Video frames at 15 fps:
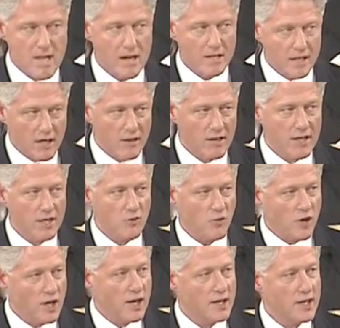Nearly
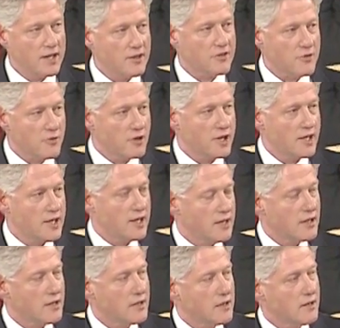1 in 3
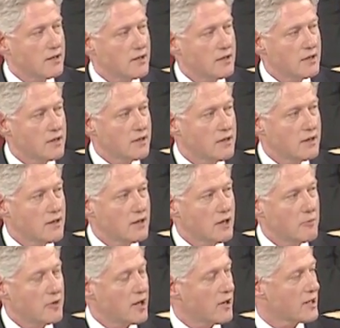
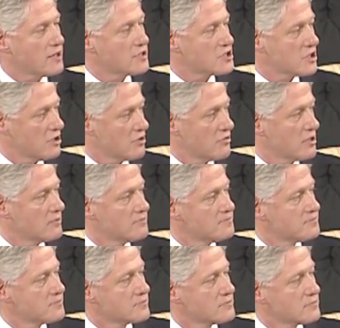American children
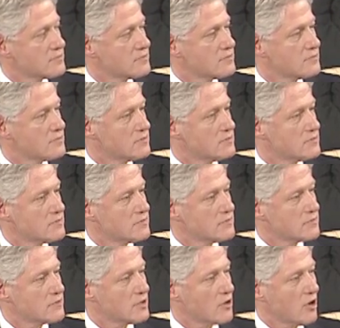
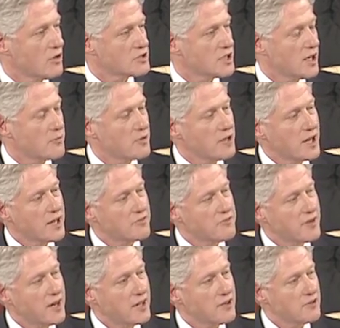grows up without a
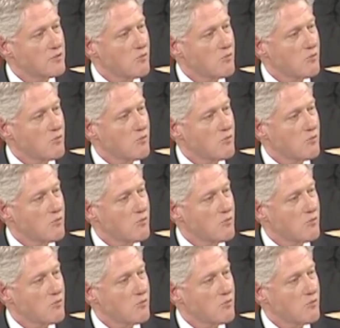father.